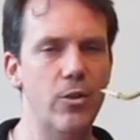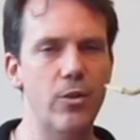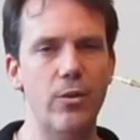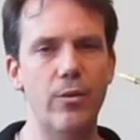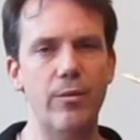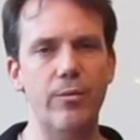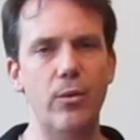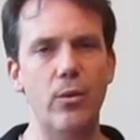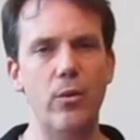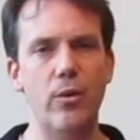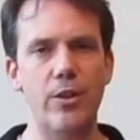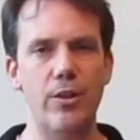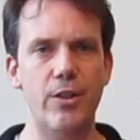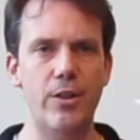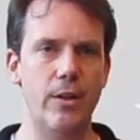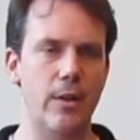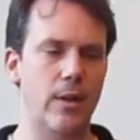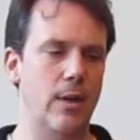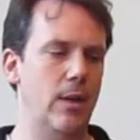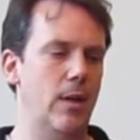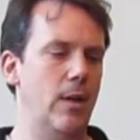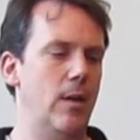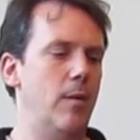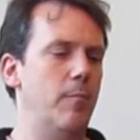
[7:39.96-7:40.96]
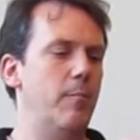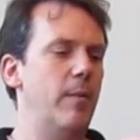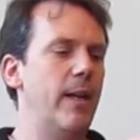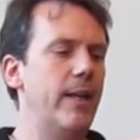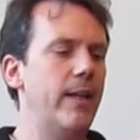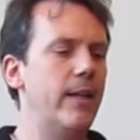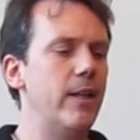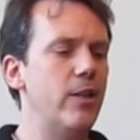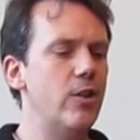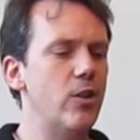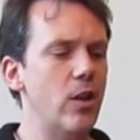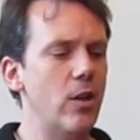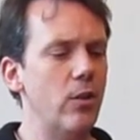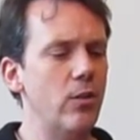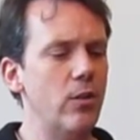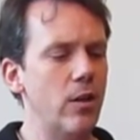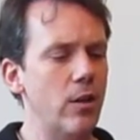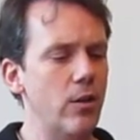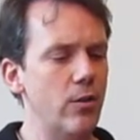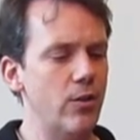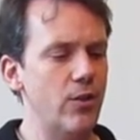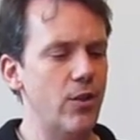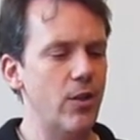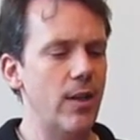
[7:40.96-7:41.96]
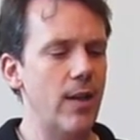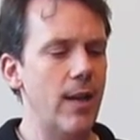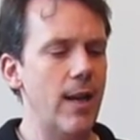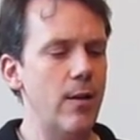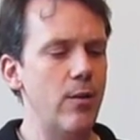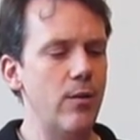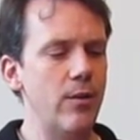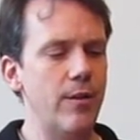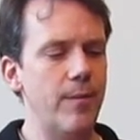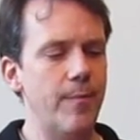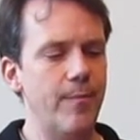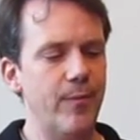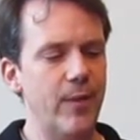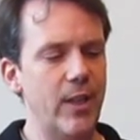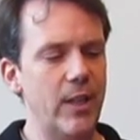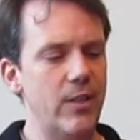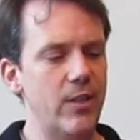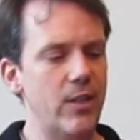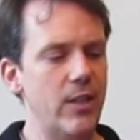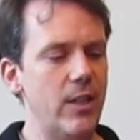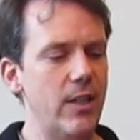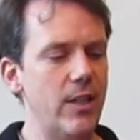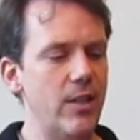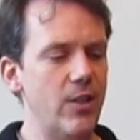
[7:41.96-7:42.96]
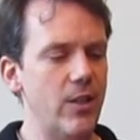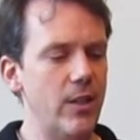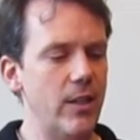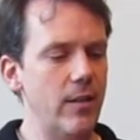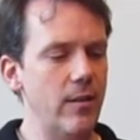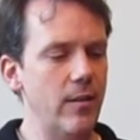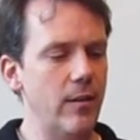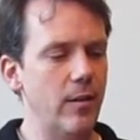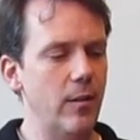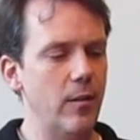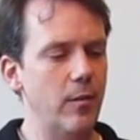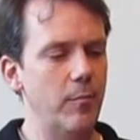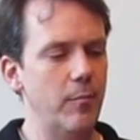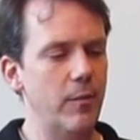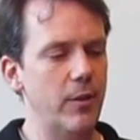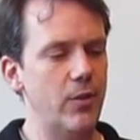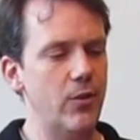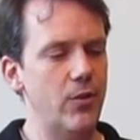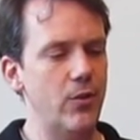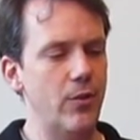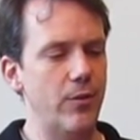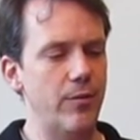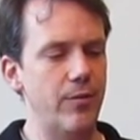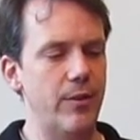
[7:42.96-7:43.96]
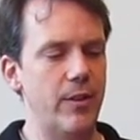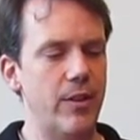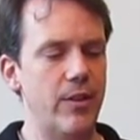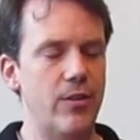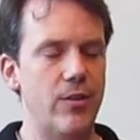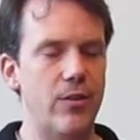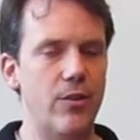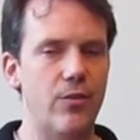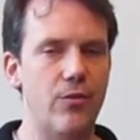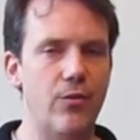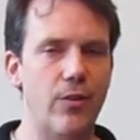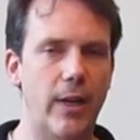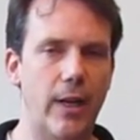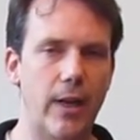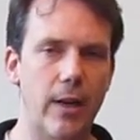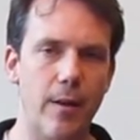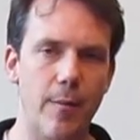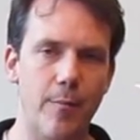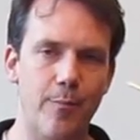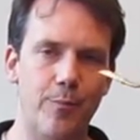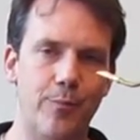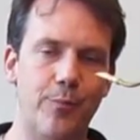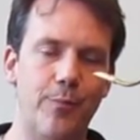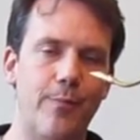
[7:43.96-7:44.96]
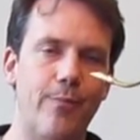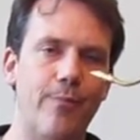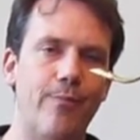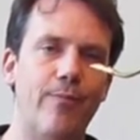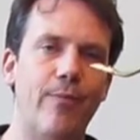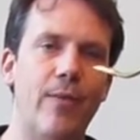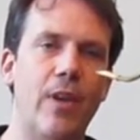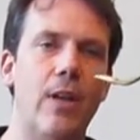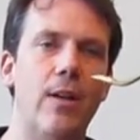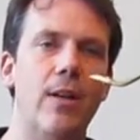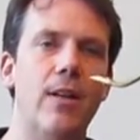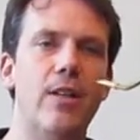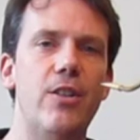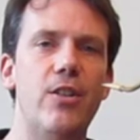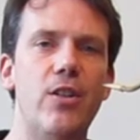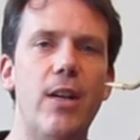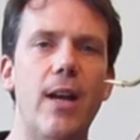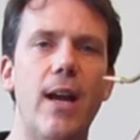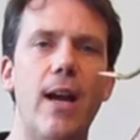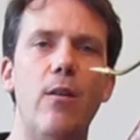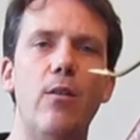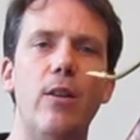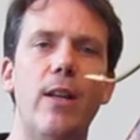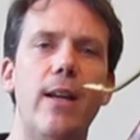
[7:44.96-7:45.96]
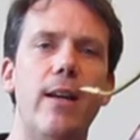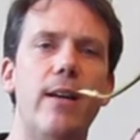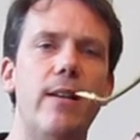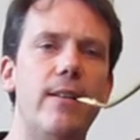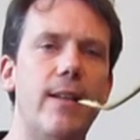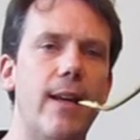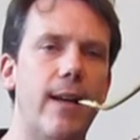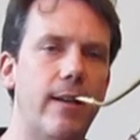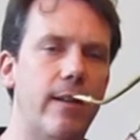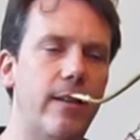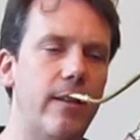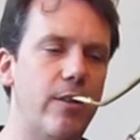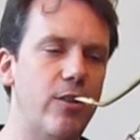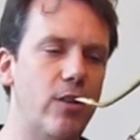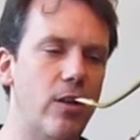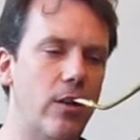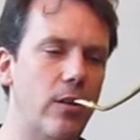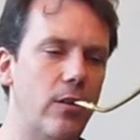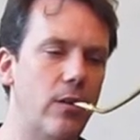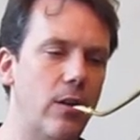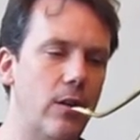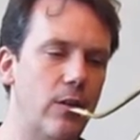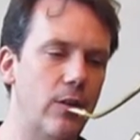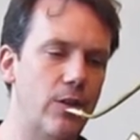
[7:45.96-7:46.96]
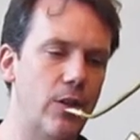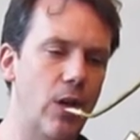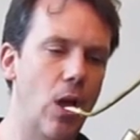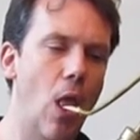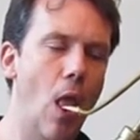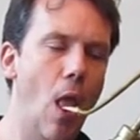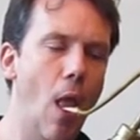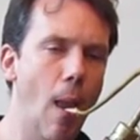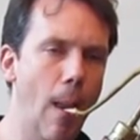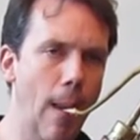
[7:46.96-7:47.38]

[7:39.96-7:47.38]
Of course, playing these low notes loud, that's easy, but soft is the trick. Let's see how they attack these low notes.